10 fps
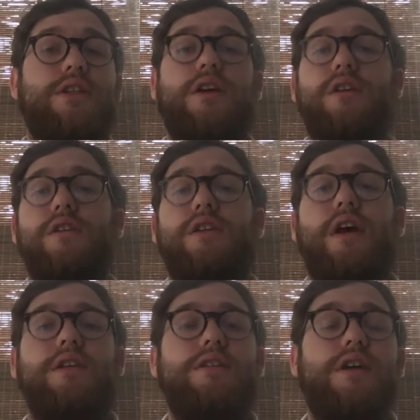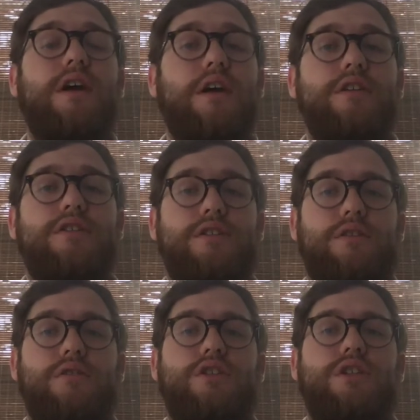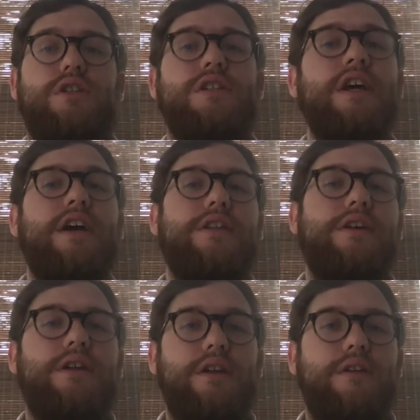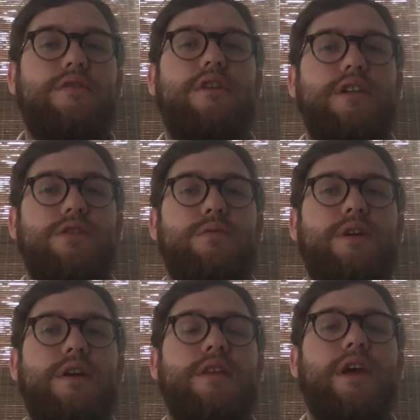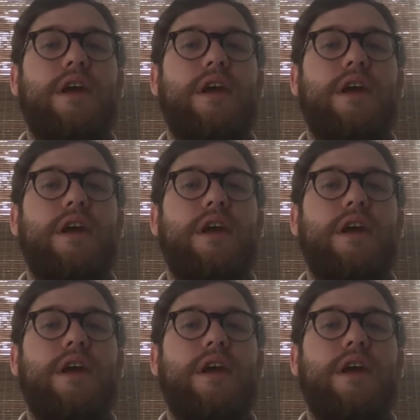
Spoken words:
There's a ton of solutions that it integrates with